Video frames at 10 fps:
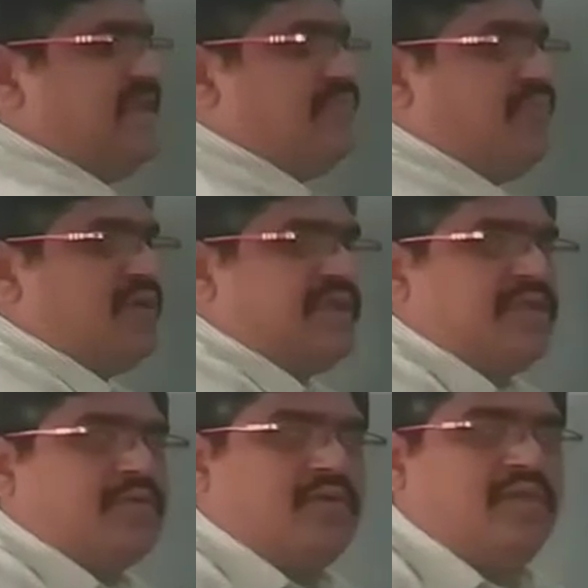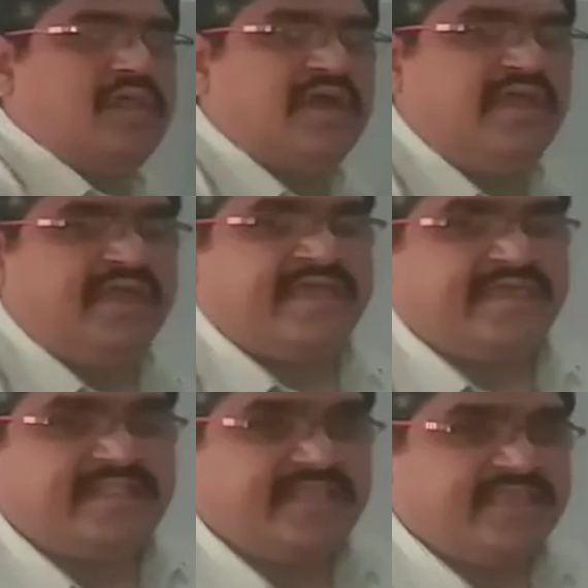important role
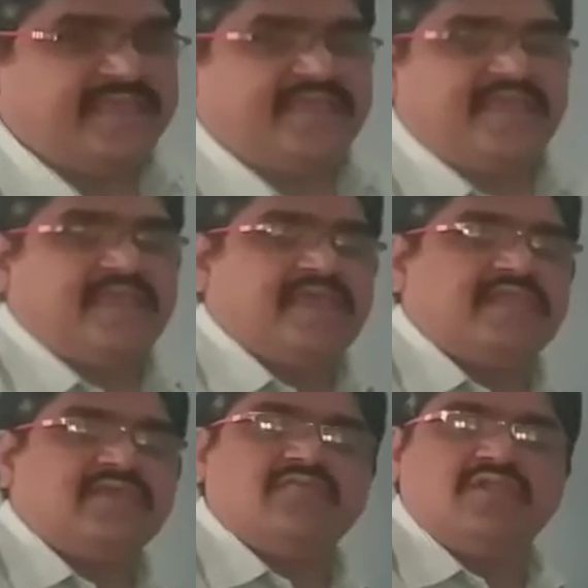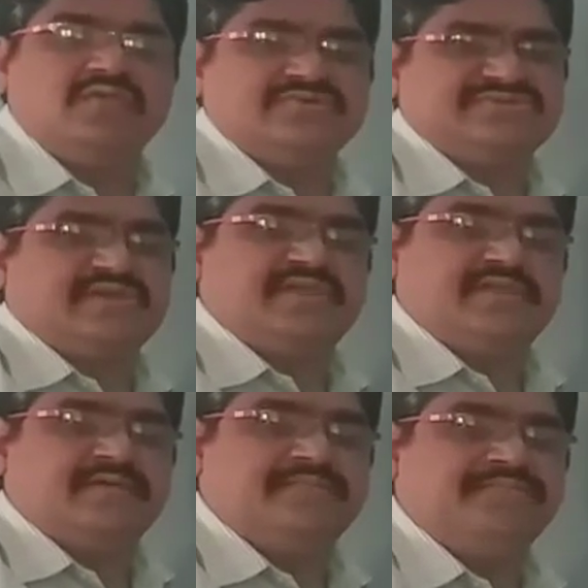in the
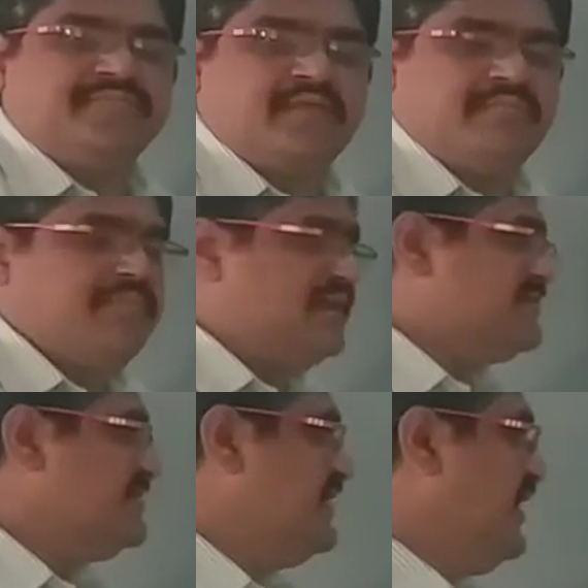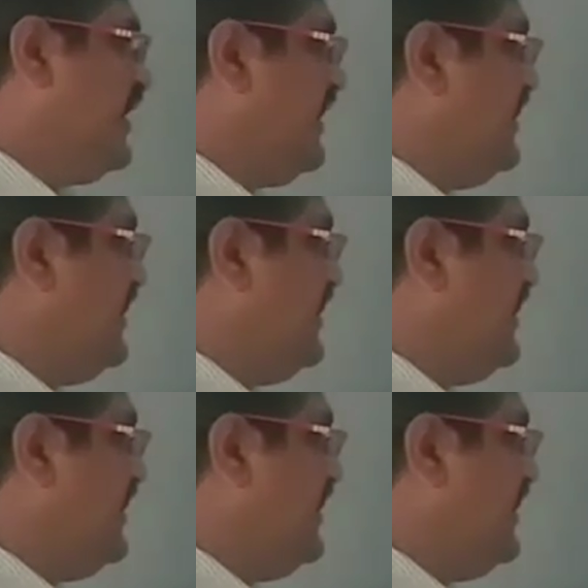evolution. But in